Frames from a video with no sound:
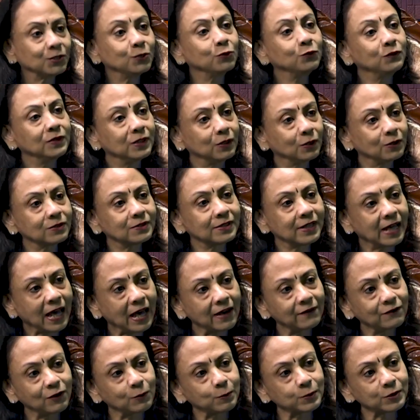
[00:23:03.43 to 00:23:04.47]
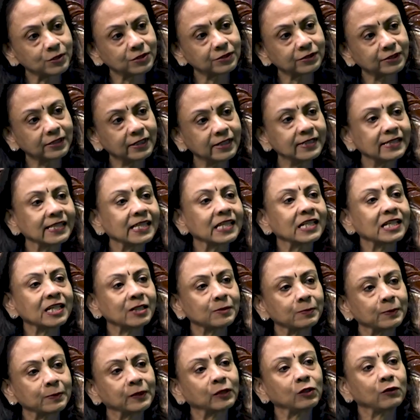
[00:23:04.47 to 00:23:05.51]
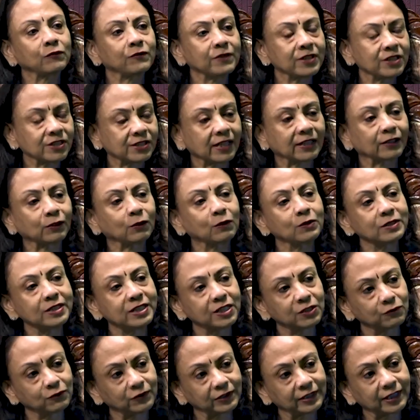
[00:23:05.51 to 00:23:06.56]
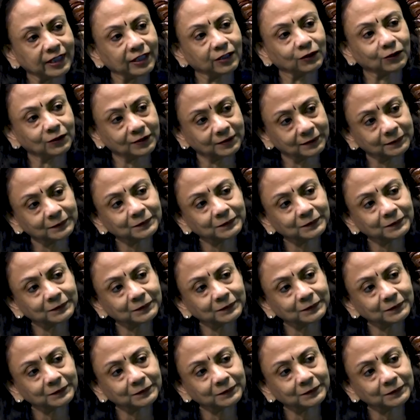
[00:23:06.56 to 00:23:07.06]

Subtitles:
You will also have opportunities irrespective of which technology you're working on.